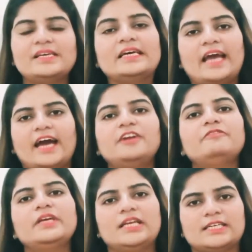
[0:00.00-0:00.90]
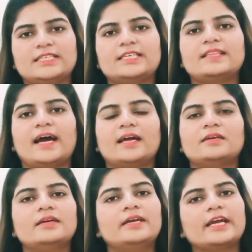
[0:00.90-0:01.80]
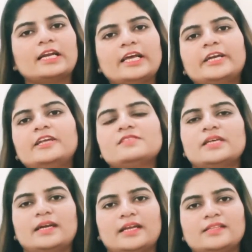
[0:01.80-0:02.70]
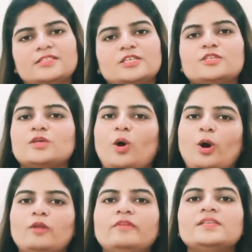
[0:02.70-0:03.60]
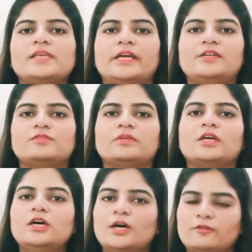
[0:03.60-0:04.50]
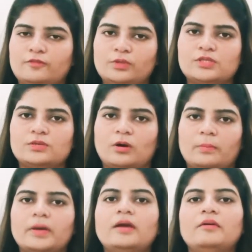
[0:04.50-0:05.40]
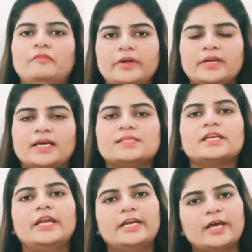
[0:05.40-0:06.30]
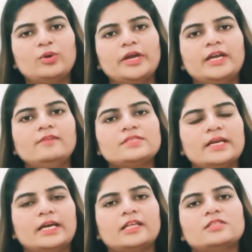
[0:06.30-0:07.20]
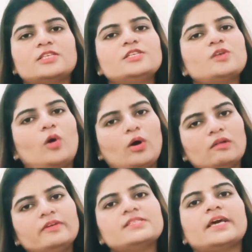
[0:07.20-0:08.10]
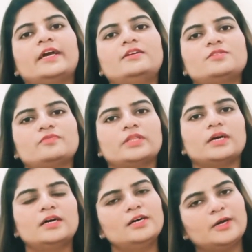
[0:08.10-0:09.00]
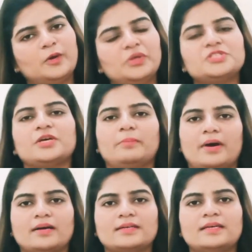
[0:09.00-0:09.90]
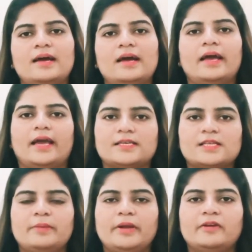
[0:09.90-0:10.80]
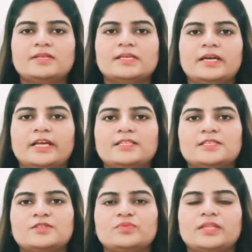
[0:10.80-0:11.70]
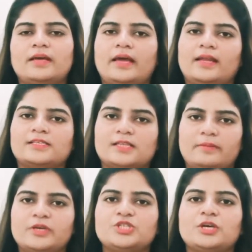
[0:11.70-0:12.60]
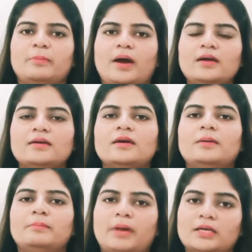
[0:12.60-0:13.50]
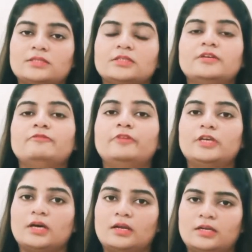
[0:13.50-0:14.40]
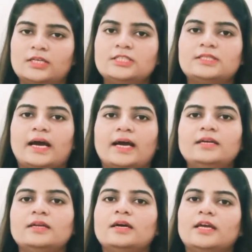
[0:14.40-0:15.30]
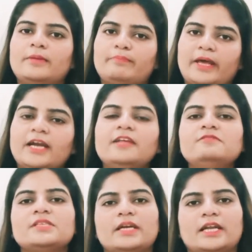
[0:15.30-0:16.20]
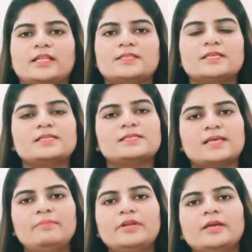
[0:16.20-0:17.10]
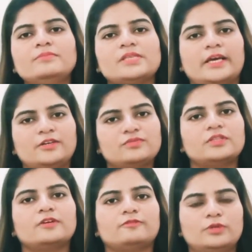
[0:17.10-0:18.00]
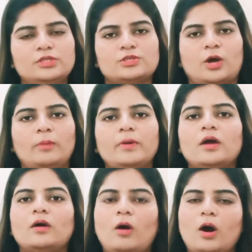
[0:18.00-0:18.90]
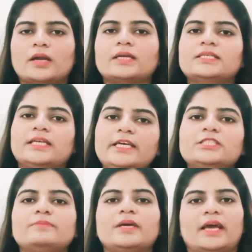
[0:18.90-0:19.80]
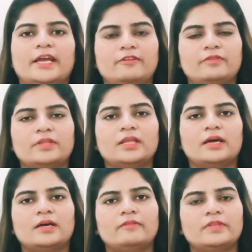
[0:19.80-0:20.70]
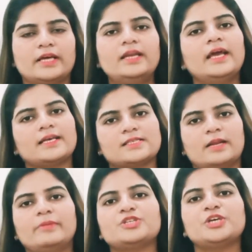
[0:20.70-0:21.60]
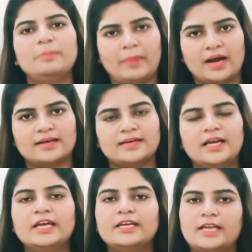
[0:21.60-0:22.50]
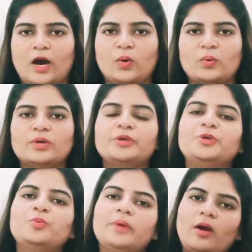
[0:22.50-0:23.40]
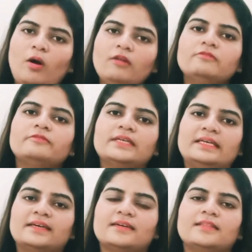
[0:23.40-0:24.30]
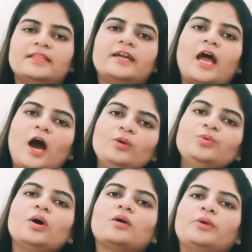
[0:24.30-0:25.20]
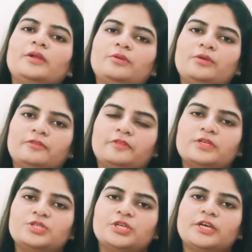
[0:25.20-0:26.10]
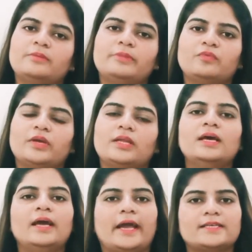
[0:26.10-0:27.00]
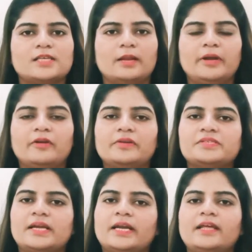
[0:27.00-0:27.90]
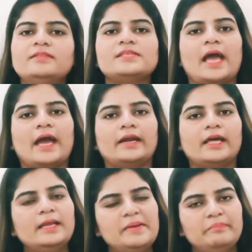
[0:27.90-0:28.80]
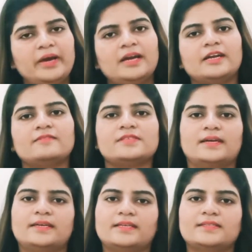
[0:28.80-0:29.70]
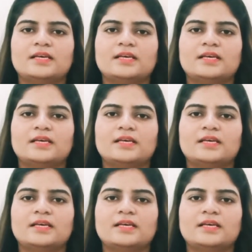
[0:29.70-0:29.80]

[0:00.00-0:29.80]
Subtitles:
And we learned that declarative sentences always ends with a full stop, whereas interrogative sentences always ends with a question mark. Exclamatory sentences with an exclamation mark, but we learned that imperative sentences sometimes ends with a full stop or it may end with an exclamation mark. Now, you may all wonder that how you are going to differentiate between exclamatory sentence and an imperative sentence.